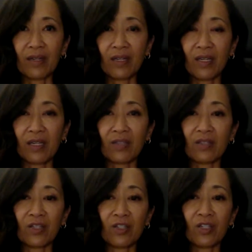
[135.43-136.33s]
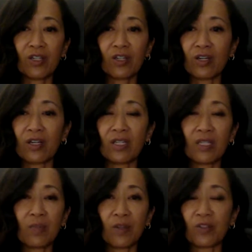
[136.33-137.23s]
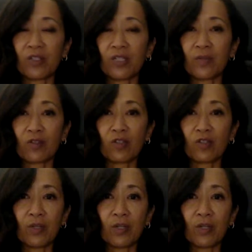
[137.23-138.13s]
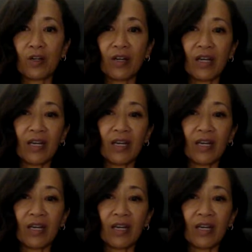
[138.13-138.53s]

he is such a good special teams contributor